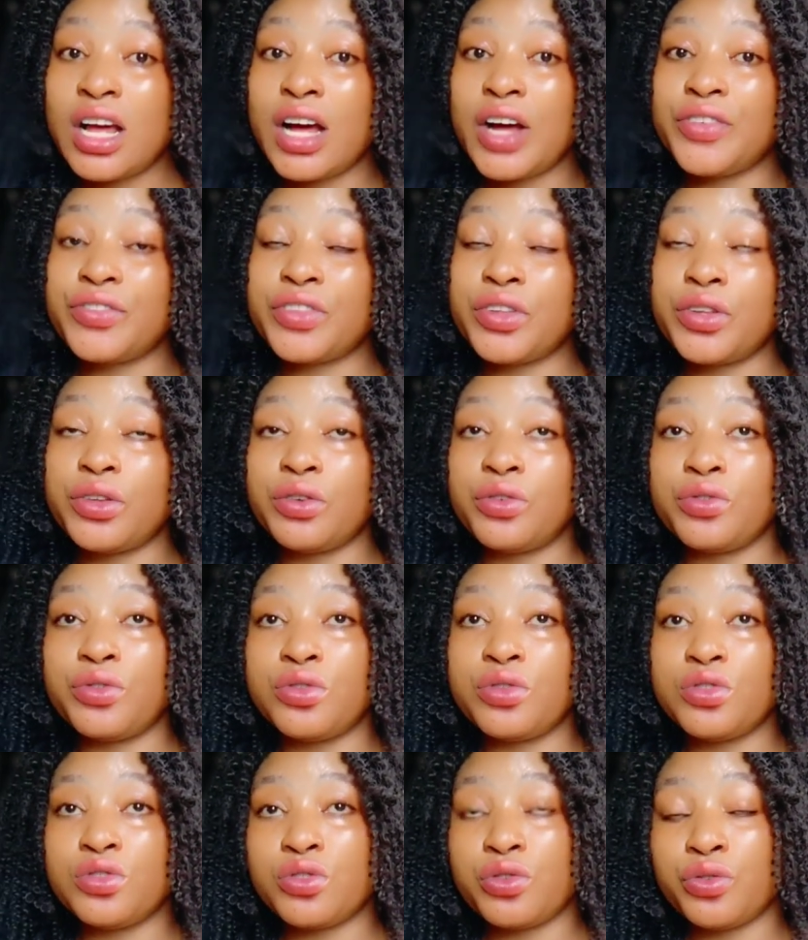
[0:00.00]
After you've
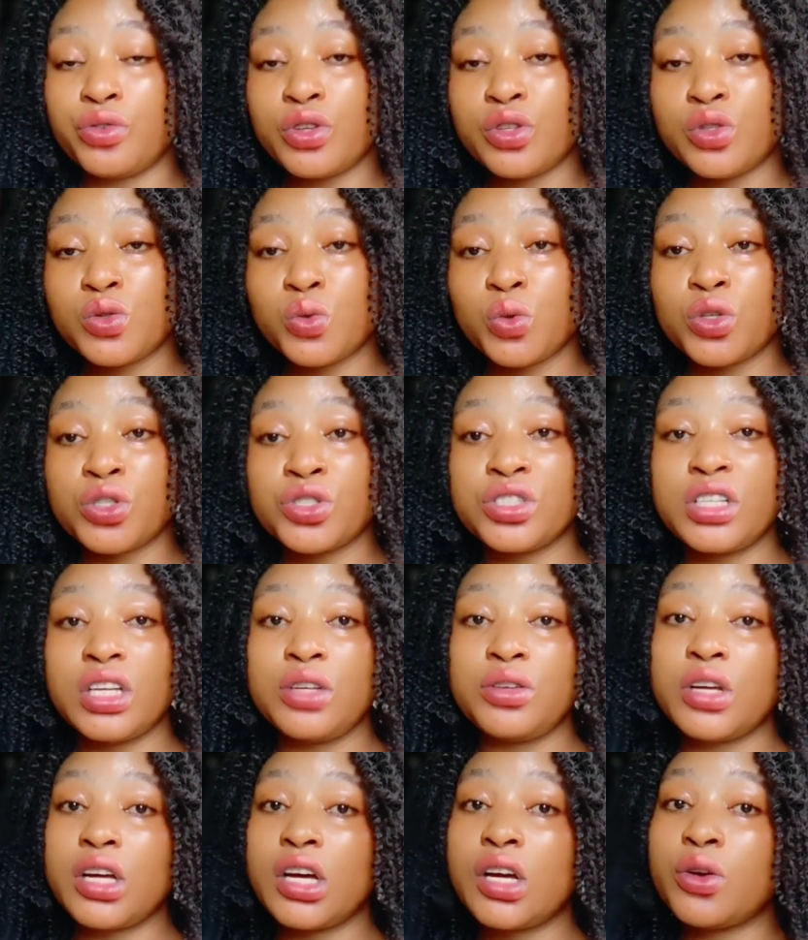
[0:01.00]
used your face wash, then
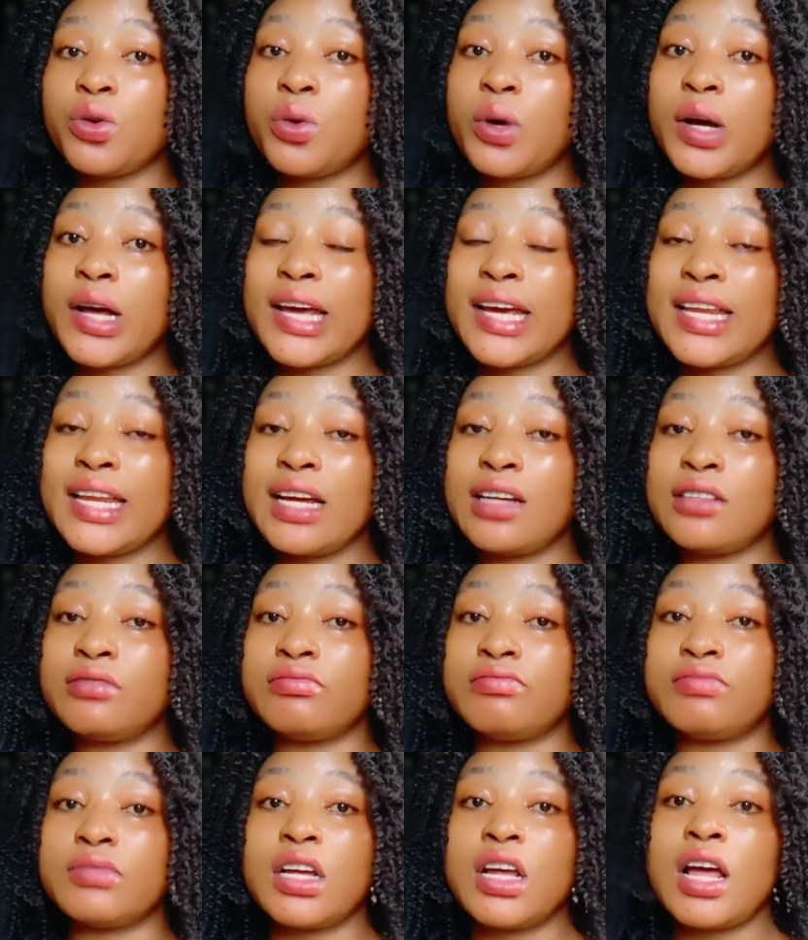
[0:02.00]
you can go ahead and
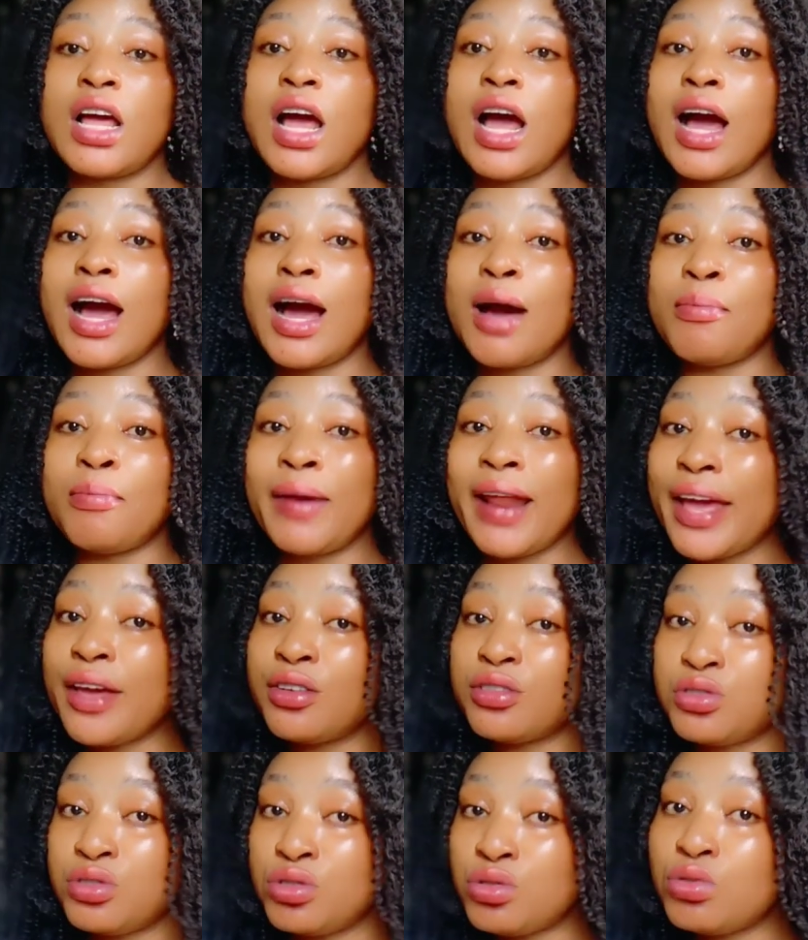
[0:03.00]
apply
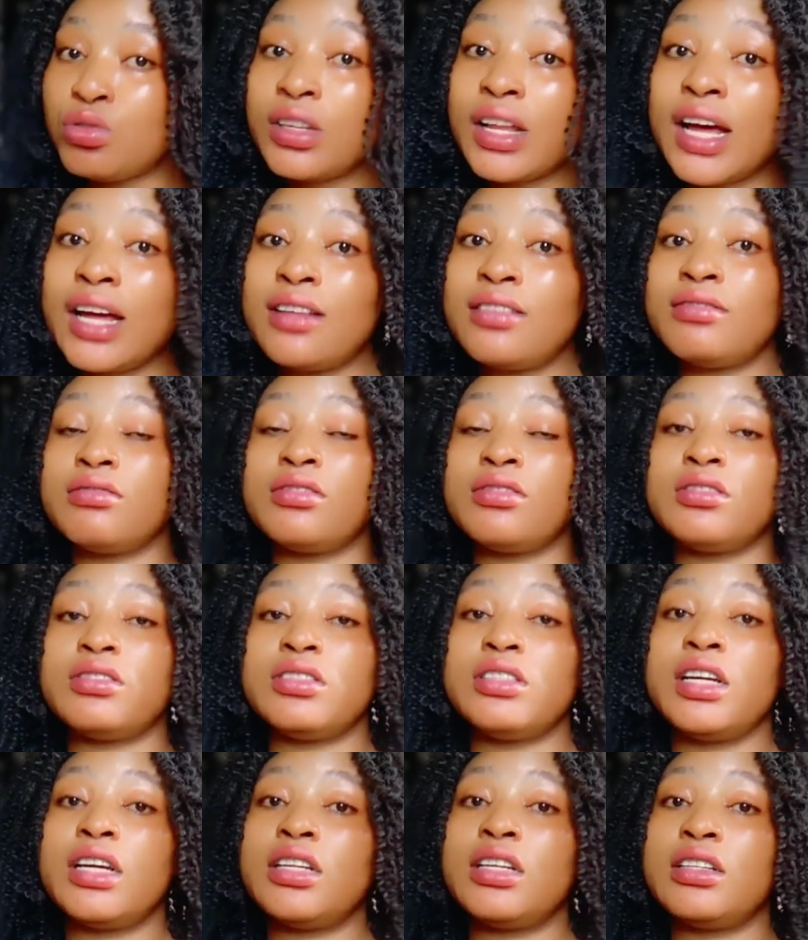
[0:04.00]
your toner,
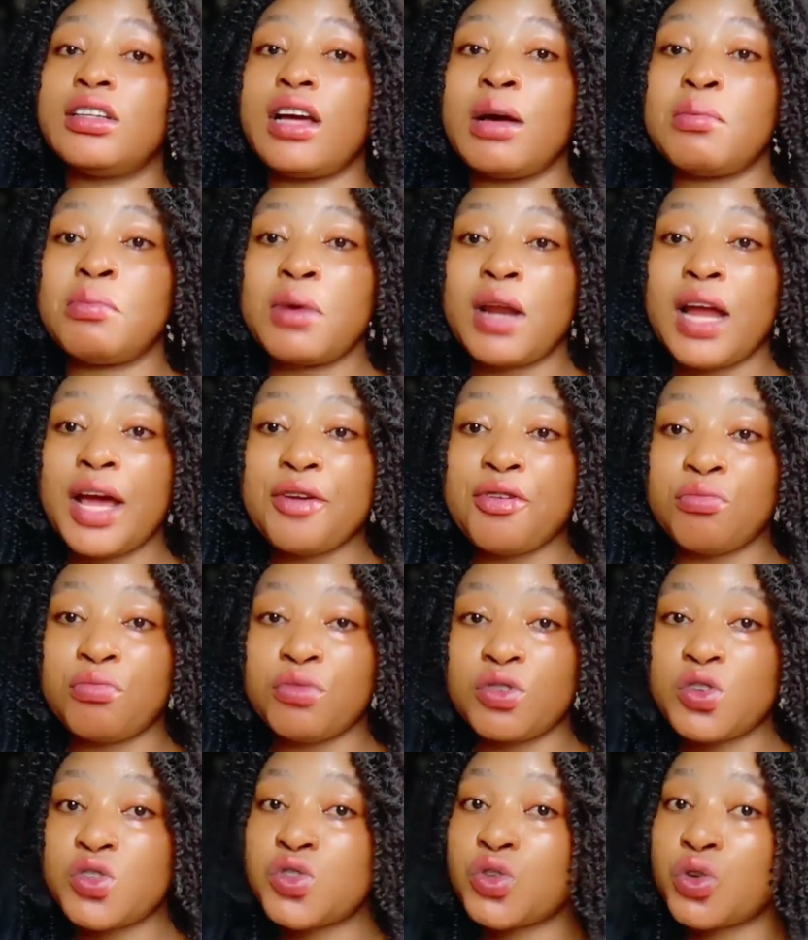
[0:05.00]
then apply your
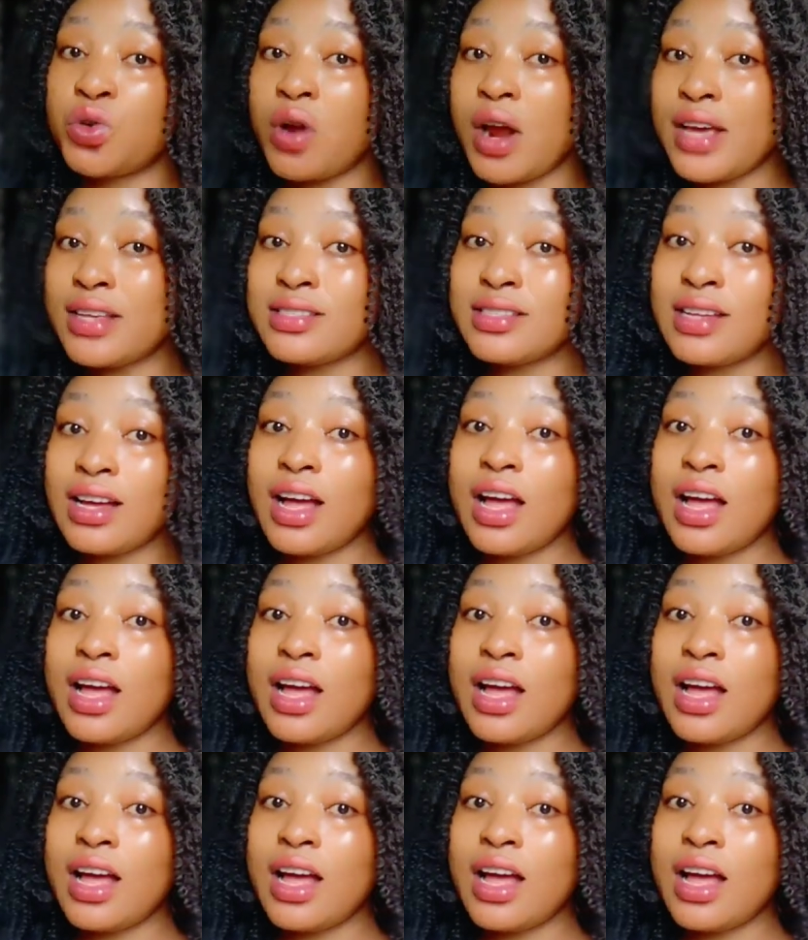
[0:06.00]
moisturizer.